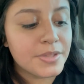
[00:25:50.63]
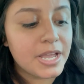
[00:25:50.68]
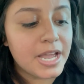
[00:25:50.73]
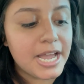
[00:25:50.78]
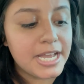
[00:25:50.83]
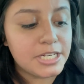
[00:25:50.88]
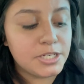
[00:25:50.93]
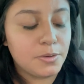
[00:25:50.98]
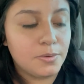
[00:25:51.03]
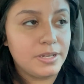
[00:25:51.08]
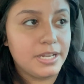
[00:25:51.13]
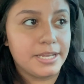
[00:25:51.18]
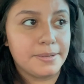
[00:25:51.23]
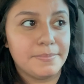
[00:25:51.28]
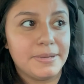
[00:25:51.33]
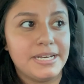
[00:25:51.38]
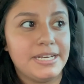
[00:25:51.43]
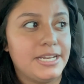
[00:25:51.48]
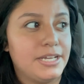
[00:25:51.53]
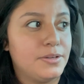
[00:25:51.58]
I don't like
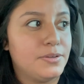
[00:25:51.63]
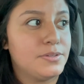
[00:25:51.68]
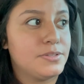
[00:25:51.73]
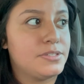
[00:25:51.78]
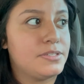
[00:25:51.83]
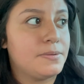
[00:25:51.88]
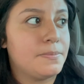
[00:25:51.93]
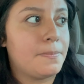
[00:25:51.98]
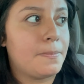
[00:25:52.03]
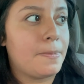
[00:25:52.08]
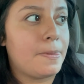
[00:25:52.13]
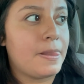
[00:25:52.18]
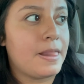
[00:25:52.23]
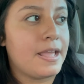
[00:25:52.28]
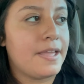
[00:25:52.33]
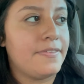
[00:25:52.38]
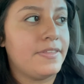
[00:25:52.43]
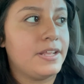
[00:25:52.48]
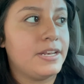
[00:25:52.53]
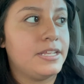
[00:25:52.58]
my nails.
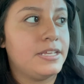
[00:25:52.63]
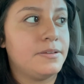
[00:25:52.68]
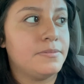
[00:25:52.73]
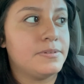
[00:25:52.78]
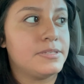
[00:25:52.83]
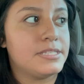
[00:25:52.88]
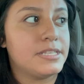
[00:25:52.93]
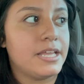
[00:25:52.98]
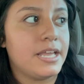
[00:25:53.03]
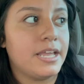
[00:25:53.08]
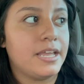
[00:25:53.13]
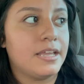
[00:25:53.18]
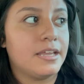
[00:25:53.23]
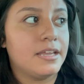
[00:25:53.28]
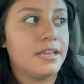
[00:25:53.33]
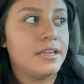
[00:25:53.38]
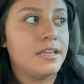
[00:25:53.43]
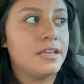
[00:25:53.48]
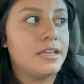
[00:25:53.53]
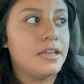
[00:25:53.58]
And then he was like,
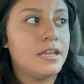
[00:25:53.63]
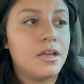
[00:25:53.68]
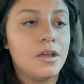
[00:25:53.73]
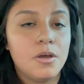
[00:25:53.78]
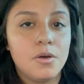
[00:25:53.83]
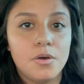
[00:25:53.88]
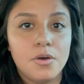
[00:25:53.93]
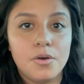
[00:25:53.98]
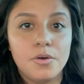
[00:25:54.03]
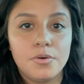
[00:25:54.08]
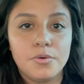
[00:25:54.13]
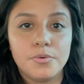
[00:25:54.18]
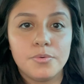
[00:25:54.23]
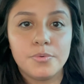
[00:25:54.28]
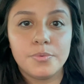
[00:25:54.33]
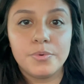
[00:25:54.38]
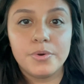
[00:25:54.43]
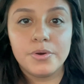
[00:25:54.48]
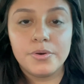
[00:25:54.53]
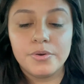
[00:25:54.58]
oh,
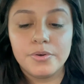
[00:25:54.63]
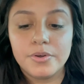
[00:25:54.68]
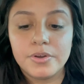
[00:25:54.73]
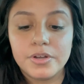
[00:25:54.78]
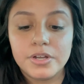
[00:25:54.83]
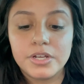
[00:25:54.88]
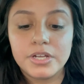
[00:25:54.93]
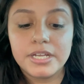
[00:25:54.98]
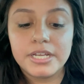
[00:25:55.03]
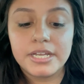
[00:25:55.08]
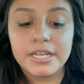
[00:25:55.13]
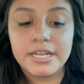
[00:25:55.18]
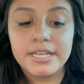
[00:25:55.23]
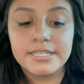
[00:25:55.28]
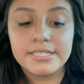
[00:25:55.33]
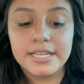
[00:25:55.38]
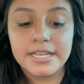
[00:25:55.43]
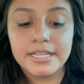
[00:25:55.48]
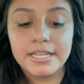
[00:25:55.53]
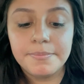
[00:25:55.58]
well,
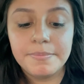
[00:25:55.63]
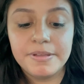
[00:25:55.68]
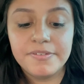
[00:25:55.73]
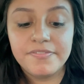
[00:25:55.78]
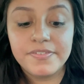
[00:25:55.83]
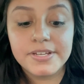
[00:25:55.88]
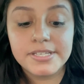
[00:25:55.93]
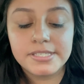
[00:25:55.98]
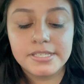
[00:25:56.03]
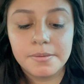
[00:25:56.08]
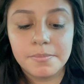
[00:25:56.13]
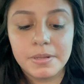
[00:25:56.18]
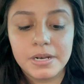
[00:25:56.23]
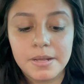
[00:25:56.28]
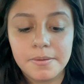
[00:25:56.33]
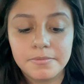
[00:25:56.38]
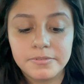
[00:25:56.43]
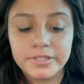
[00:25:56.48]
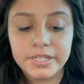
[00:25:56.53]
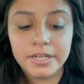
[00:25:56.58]
he's like, let me fix them. And I
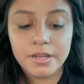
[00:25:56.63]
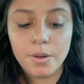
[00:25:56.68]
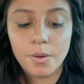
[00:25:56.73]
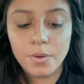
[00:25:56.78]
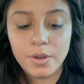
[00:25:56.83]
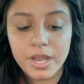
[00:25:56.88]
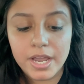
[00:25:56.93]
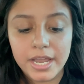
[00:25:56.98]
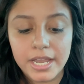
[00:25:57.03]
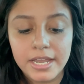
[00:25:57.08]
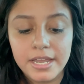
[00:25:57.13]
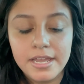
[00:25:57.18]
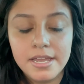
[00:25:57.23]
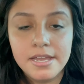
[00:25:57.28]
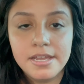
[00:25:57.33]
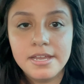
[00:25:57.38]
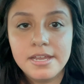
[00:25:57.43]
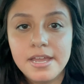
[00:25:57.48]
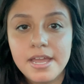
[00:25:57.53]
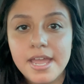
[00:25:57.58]
was like, okay.
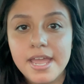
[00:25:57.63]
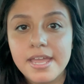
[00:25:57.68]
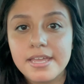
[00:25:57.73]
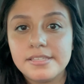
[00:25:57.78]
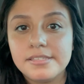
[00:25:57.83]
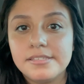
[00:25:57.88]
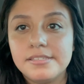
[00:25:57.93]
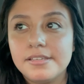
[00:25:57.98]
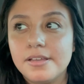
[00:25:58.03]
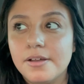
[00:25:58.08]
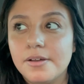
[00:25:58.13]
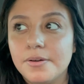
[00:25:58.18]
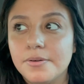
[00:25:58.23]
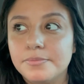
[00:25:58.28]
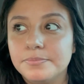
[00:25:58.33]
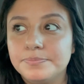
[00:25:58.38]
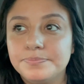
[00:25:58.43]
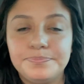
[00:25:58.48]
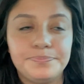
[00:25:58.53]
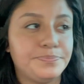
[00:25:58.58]
And
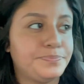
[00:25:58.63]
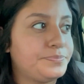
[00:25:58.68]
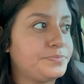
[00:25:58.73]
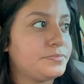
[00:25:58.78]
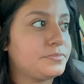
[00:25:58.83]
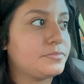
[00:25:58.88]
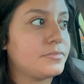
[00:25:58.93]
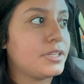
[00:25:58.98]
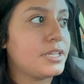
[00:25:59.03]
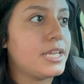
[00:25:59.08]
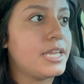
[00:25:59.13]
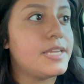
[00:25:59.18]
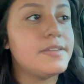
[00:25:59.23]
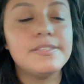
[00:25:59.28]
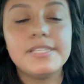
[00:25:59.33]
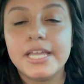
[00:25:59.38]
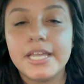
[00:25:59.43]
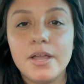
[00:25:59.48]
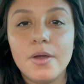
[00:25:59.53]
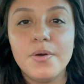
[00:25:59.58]
so he's
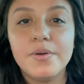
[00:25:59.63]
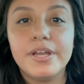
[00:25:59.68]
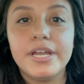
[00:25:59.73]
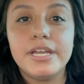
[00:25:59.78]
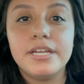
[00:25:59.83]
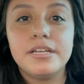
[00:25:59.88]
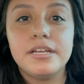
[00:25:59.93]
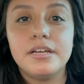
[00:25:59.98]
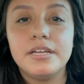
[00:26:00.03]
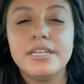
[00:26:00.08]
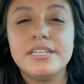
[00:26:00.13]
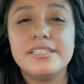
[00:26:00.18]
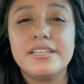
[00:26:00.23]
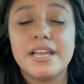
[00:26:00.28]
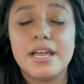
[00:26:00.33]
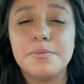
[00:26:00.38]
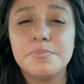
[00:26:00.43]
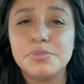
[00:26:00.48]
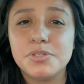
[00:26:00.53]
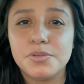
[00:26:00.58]
like, okay. He's
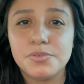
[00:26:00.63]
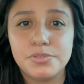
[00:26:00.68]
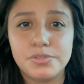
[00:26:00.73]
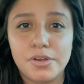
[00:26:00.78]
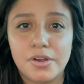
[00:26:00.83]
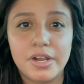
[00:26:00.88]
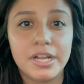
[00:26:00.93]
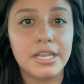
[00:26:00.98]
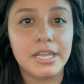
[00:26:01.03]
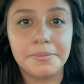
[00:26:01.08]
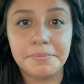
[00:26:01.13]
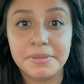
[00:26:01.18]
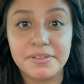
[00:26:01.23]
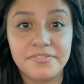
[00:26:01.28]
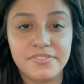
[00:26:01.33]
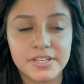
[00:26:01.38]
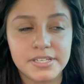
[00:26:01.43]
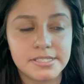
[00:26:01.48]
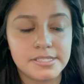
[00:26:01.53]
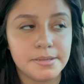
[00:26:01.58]
like, I'm so sorry. Let me
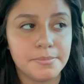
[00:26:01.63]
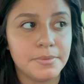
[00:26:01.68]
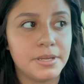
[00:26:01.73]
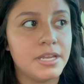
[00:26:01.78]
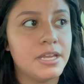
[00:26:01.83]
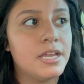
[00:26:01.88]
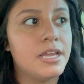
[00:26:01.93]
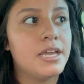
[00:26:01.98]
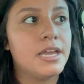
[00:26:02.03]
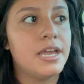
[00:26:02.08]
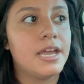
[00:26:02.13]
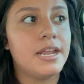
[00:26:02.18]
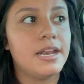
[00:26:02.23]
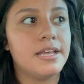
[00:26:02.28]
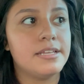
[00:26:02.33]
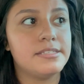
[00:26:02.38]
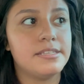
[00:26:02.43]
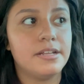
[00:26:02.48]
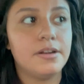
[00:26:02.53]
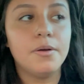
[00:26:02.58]
fix them. And I said,